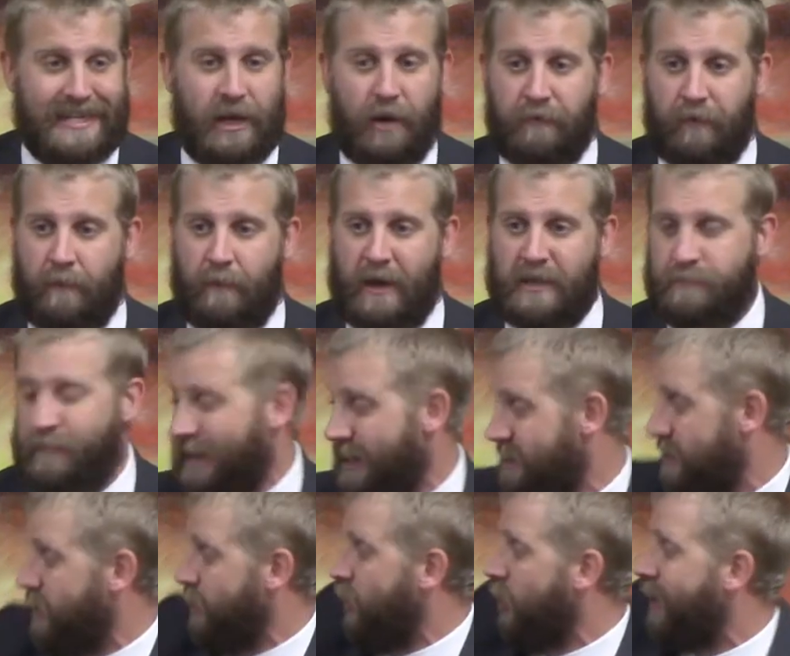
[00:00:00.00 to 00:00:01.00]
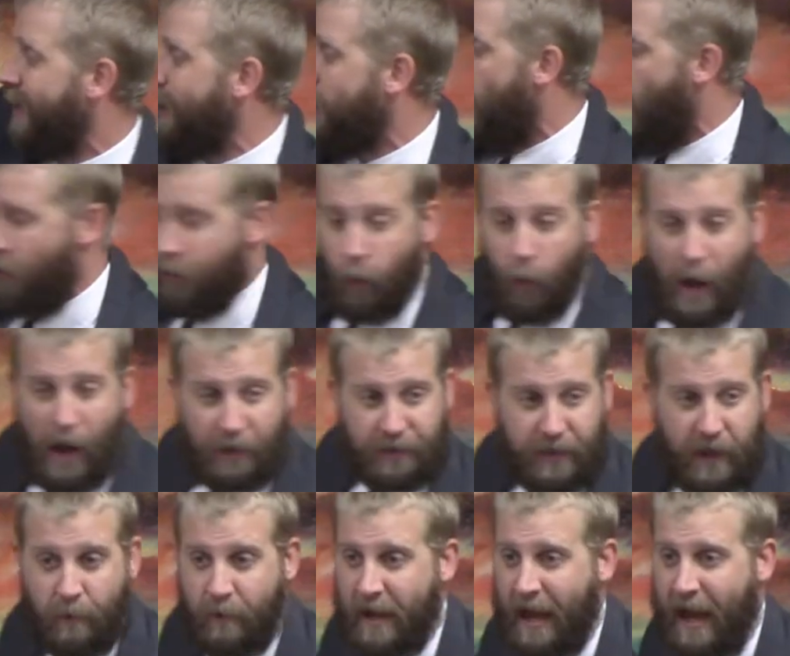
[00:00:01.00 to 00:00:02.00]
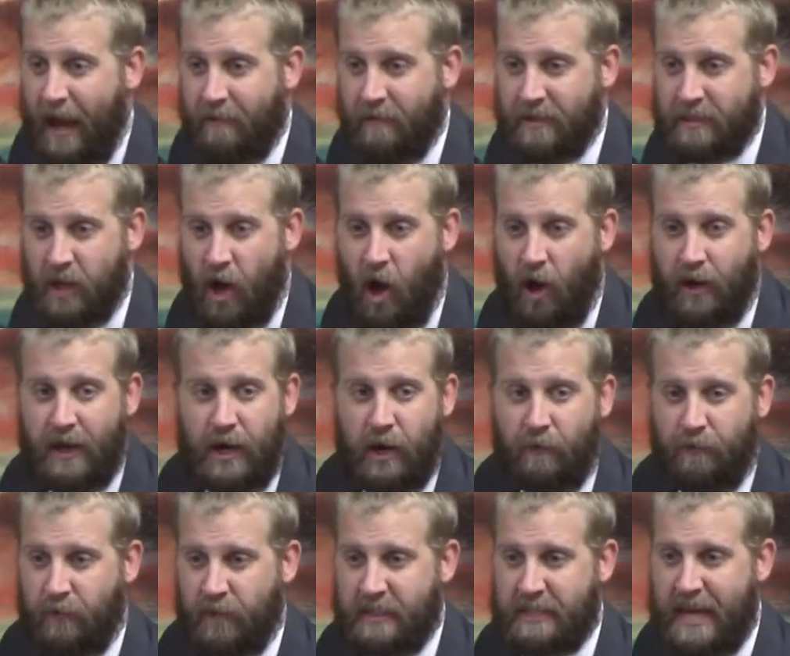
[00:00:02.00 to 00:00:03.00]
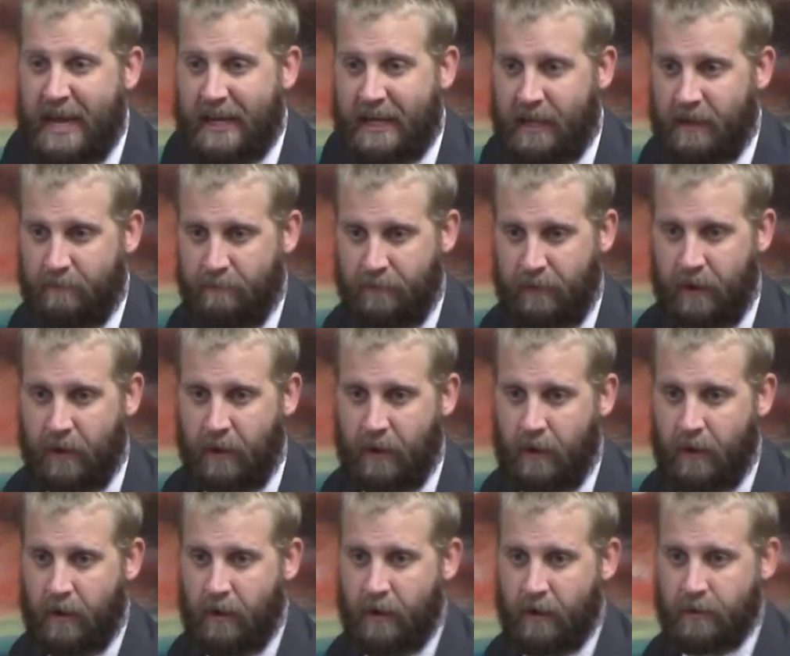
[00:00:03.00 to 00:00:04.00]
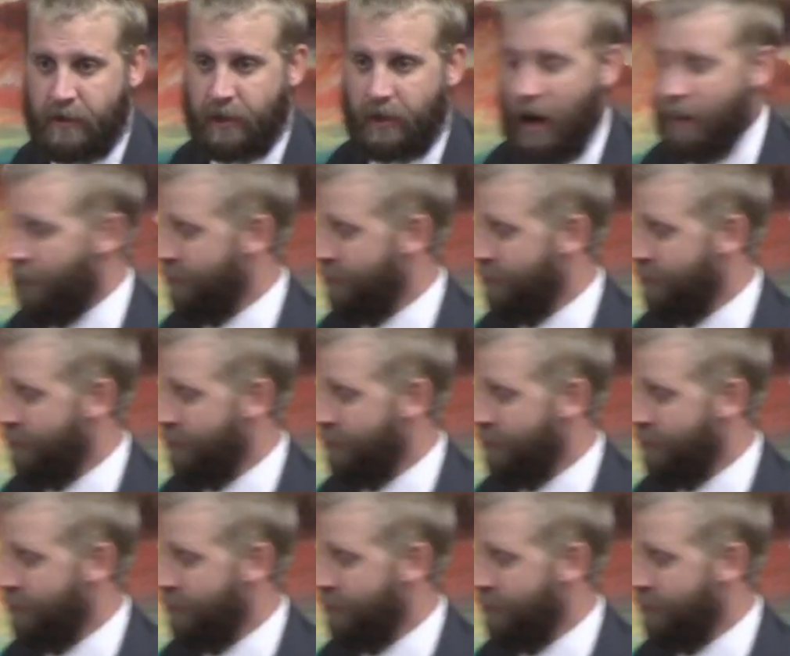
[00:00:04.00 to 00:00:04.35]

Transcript: from us? Because look at all the wealth that we have. It's all here for the taking. You come with